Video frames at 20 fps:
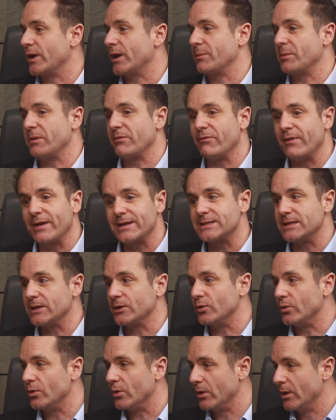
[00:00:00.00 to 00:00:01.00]
I'm
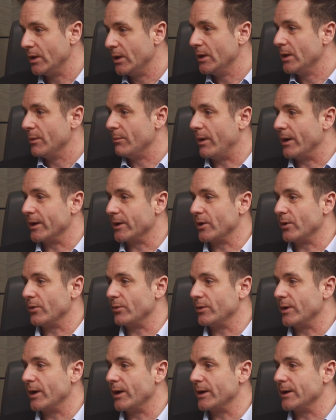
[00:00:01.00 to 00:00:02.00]
investing all my
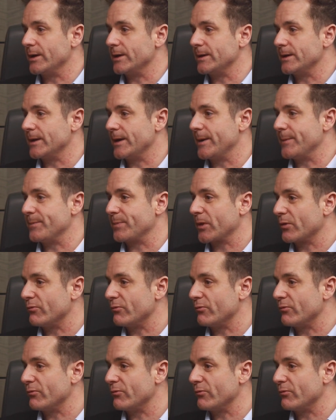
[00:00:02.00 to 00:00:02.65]
own